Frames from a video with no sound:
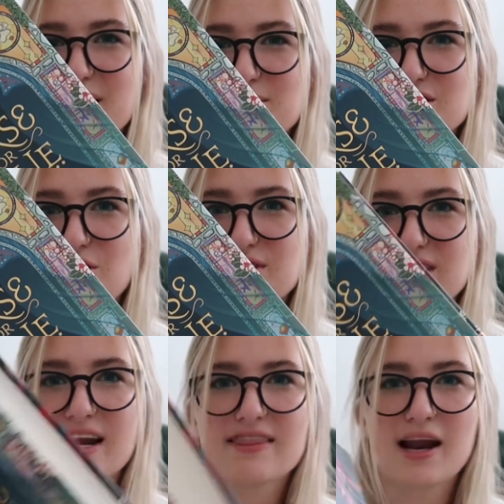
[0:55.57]
am so
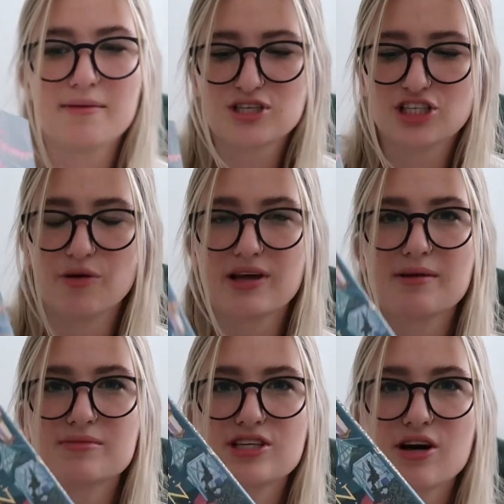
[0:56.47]
excited that I'm showing them to